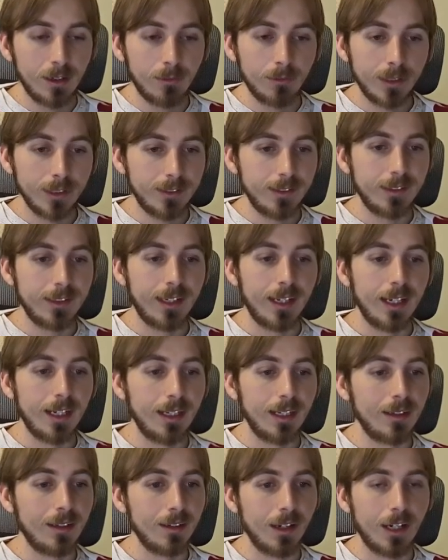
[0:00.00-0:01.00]
Once
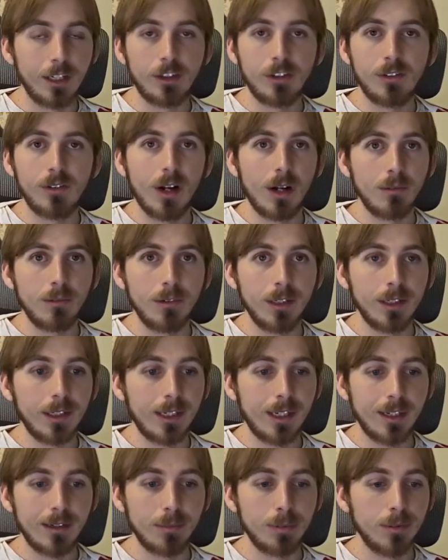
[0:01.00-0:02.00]
again, I want to
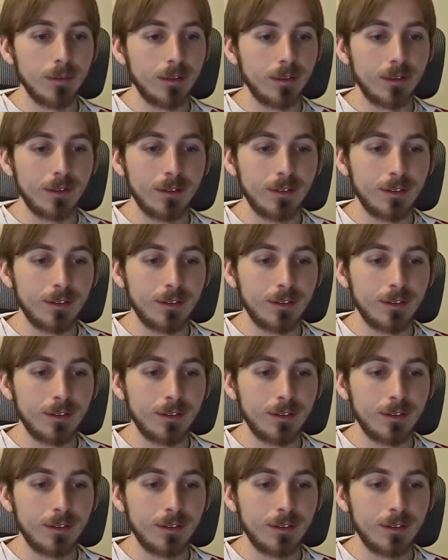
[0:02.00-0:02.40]
keep it